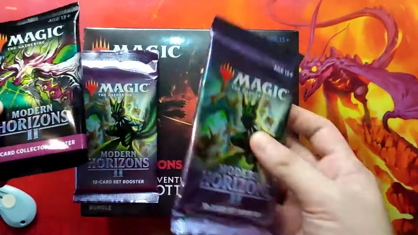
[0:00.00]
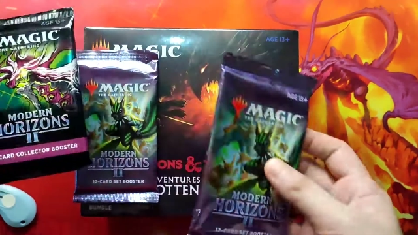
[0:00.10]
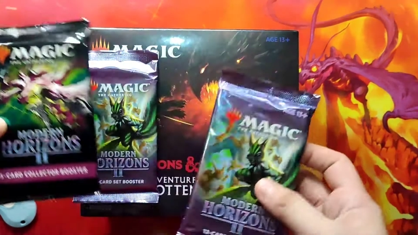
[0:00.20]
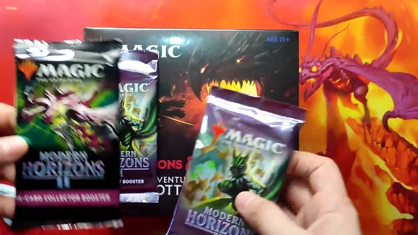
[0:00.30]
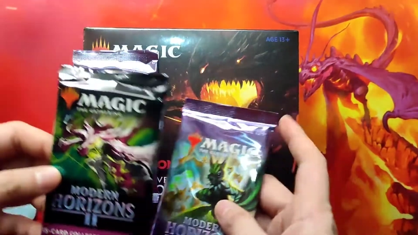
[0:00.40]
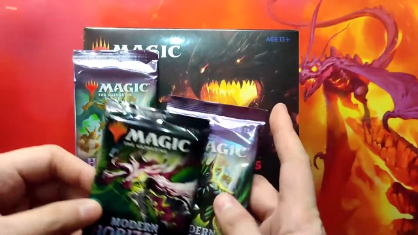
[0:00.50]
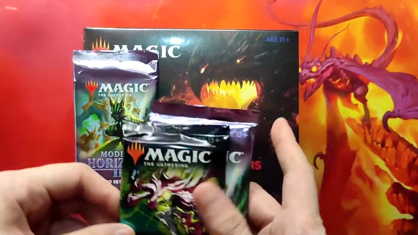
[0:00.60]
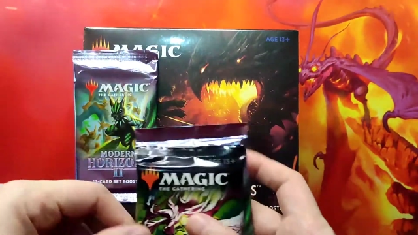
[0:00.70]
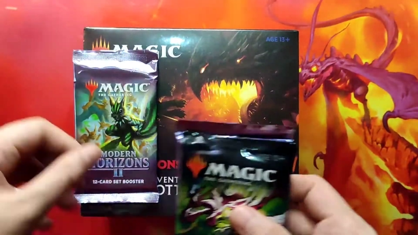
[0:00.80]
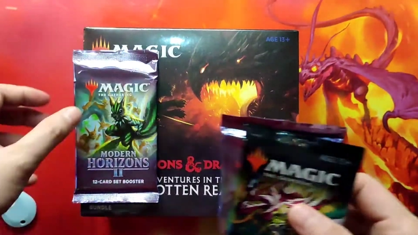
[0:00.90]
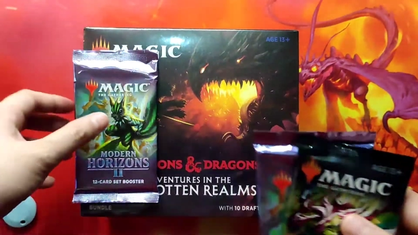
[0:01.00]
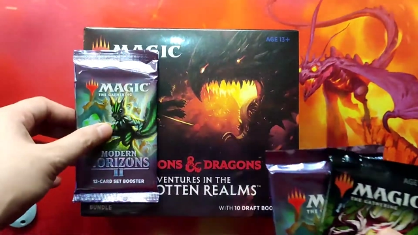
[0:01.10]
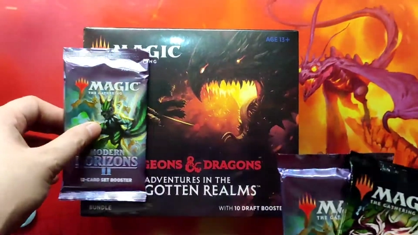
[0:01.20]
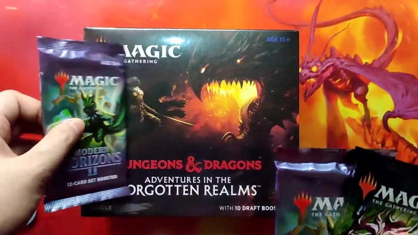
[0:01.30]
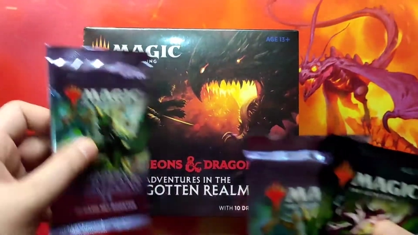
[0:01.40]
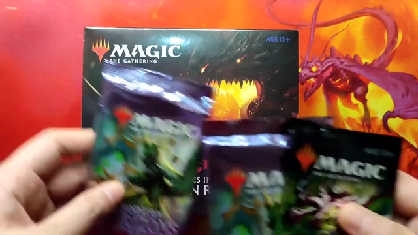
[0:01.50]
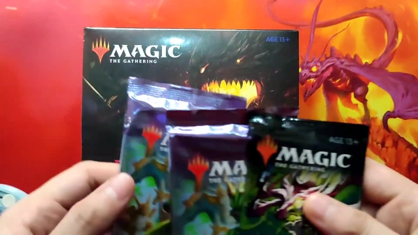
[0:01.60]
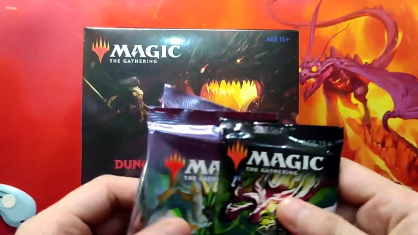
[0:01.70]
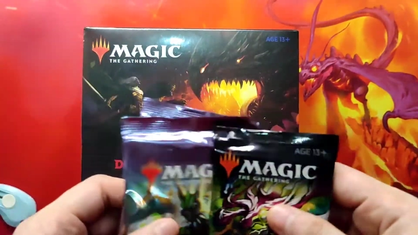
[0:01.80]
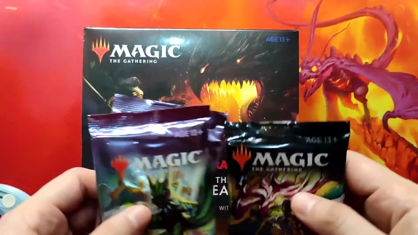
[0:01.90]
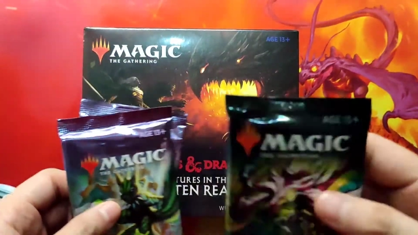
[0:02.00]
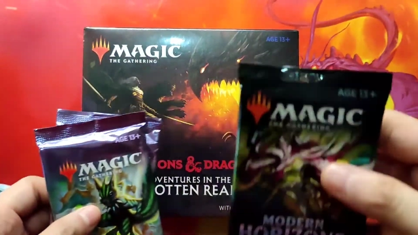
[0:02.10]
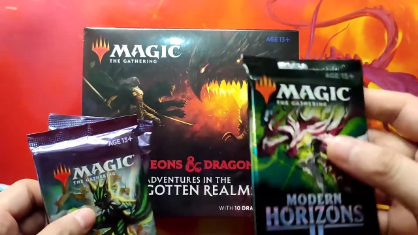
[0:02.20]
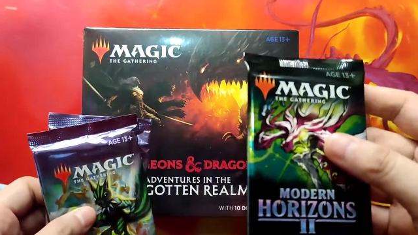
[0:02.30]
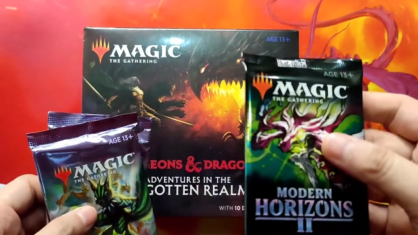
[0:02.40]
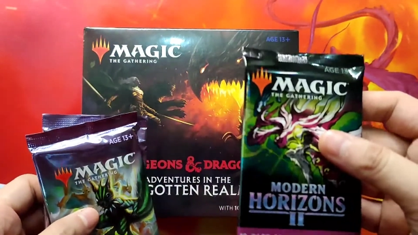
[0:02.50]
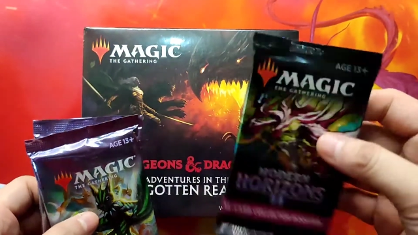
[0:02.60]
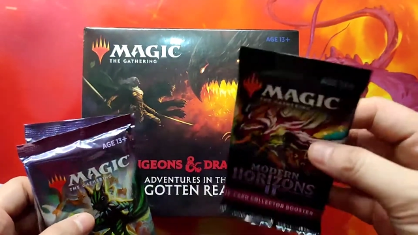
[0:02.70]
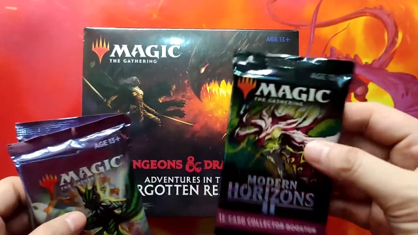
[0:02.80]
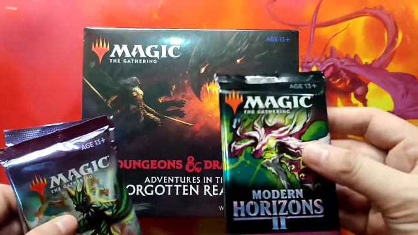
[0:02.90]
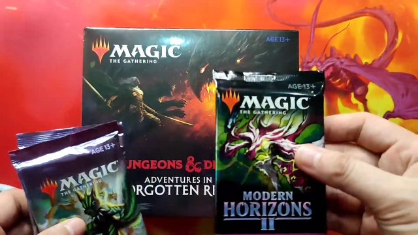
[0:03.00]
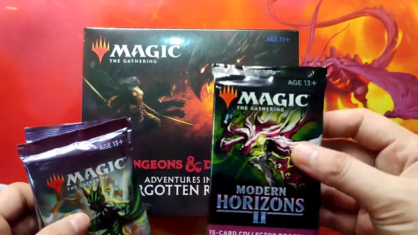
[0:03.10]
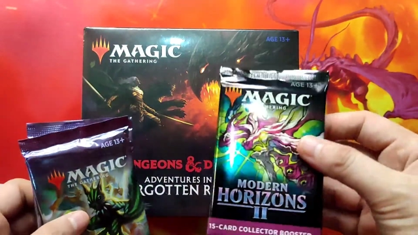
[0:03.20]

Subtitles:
[unreadable: no face in view]